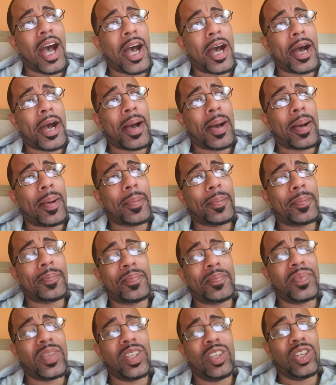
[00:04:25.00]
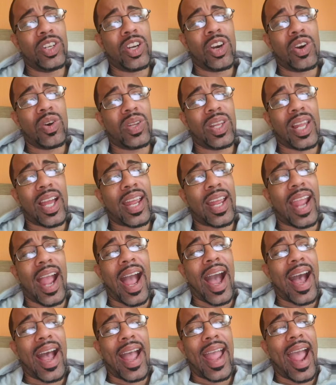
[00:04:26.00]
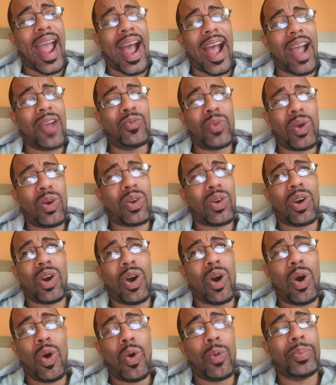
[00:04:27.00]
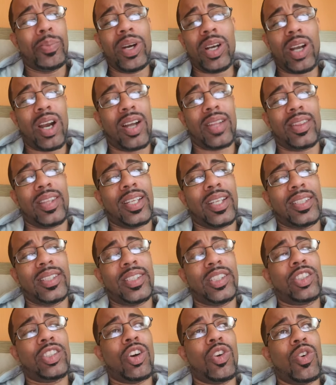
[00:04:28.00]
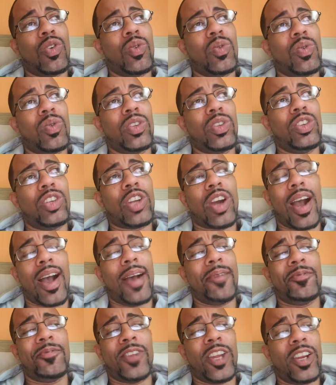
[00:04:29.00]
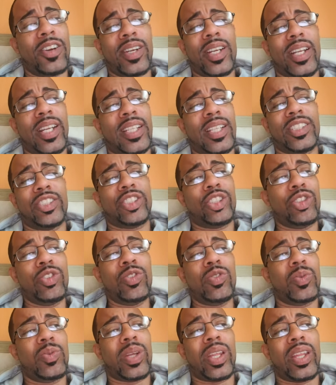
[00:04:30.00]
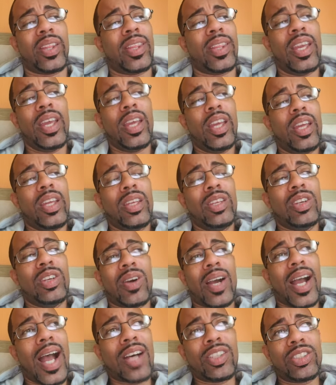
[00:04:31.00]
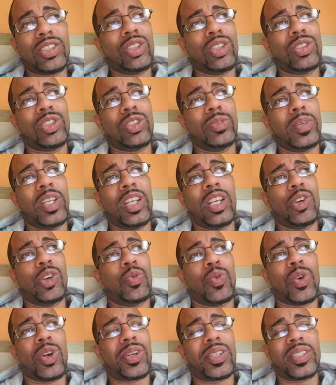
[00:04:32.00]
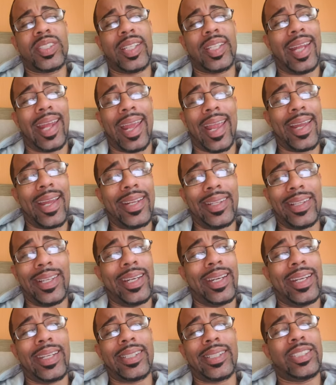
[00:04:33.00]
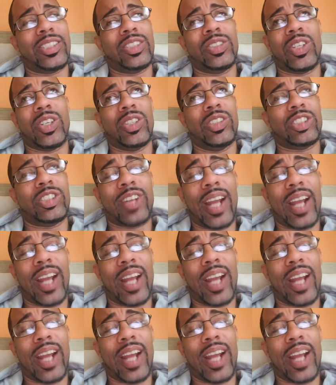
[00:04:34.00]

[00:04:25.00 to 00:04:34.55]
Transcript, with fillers: um, you know, like I I wrote a whole book on this. So, you know, I'm very in tune with, you know, how social media works, the analytics, you know,